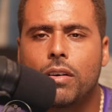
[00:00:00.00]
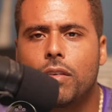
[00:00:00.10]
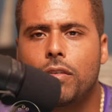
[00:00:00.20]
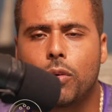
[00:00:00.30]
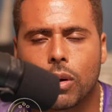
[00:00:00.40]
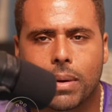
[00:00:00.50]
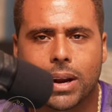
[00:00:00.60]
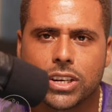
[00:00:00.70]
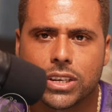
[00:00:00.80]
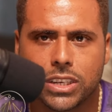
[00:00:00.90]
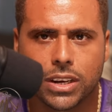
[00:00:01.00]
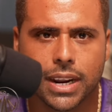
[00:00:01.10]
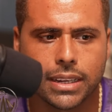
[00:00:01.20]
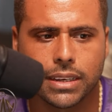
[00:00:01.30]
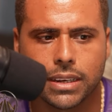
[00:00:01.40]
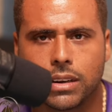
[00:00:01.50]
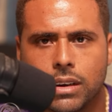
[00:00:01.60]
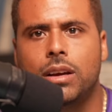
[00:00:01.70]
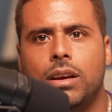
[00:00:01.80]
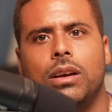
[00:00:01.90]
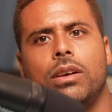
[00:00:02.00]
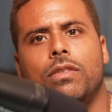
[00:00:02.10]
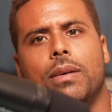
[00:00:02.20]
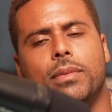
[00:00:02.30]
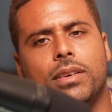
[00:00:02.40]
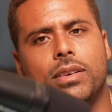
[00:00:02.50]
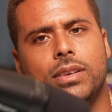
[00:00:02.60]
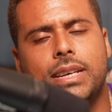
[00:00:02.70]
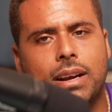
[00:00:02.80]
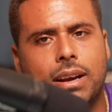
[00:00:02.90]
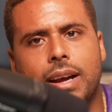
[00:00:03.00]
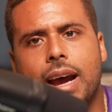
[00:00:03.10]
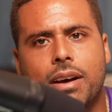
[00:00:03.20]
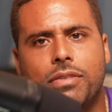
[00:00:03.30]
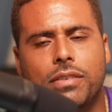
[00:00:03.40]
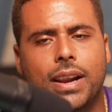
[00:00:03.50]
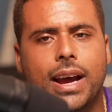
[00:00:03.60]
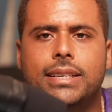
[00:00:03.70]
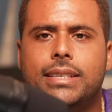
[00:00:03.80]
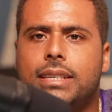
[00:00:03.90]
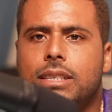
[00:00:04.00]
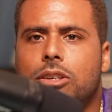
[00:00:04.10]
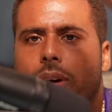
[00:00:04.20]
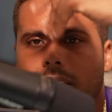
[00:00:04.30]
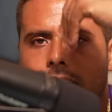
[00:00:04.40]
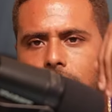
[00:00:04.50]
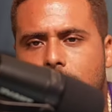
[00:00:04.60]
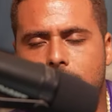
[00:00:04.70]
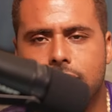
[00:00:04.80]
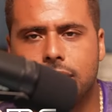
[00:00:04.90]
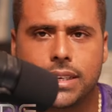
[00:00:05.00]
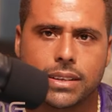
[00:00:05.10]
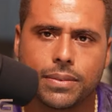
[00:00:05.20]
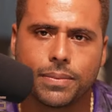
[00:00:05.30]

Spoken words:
for Manchester United from the second half of last season going into the season.